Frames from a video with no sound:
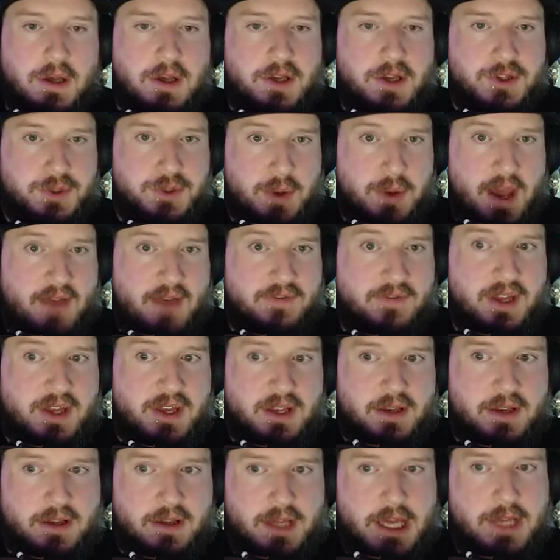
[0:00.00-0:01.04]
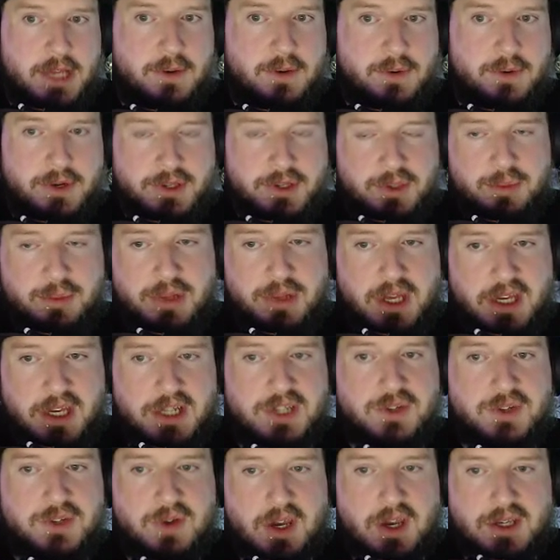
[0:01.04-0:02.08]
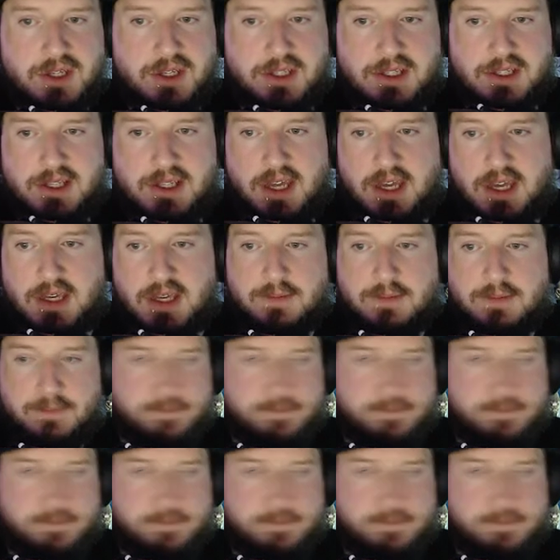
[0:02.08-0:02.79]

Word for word: drafted in order to play an attractions deck.